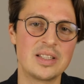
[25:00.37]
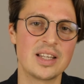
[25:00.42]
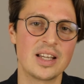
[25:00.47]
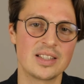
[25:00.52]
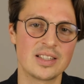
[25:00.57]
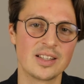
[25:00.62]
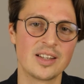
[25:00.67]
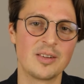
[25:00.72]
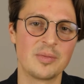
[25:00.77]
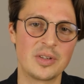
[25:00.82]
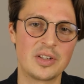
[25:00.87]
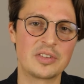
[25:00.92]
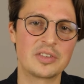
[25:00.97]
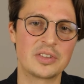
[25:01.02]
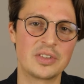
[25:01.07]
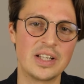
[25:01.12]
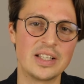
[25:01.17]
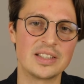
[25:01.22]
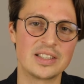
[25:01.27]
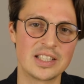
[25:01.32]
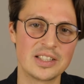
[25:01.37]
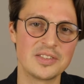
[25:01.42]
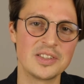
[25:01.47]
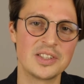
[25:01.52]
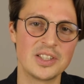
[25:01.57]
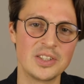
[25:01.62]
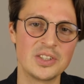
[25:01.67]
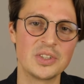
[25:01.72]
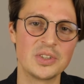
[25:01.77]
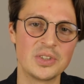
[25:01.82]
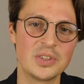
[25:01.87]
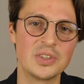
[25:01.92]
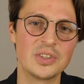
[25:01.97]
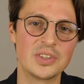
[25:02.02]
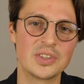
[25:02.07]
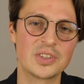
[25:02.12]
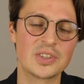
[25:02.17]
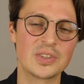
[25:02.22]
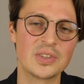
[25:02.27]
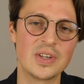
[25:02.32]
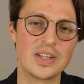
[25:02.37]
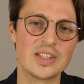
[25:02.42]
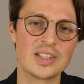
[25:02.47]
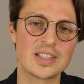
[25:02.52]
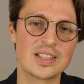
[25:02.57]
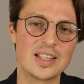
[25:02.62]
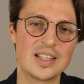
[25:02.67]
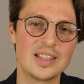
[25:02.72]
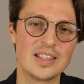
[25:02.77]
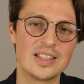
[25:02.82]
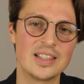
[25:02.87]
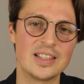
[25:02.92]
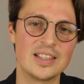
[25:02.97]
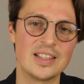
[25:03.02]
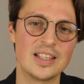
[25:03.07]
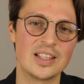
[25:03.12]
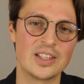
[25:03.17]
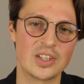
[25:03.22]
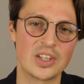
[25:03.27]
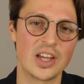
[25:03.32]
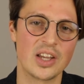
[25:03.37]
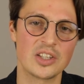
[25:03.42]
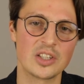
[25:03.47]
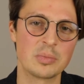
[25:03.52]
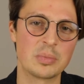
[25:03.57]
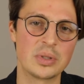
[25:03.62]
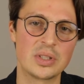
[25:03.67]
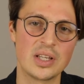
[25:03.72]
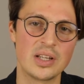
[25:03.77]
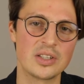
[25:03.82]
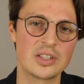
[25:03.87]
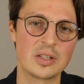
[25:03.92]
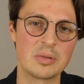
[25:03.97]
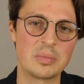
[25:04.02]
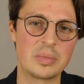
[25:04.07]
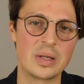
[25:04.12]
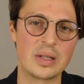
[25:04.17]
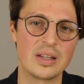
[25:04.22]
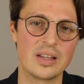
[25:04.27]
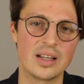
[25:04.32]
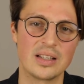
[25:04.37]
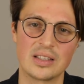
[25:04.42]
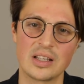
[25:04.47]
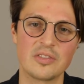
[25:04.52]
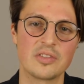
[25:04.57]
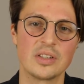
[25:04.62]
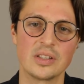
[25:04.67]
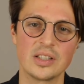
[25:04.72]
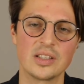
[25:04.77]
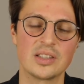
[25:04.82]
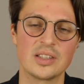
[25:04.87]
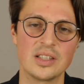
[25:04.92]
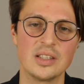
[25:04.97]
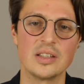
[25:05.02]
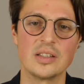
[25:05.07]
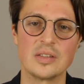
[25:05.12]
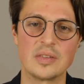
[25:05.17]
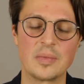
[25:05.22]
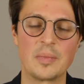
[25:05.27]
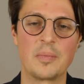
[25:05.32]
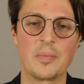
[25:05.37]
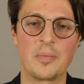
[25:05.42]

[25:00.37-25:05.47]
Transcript: takes a little bit of creativity to understand the educational potential, but I definitely see it.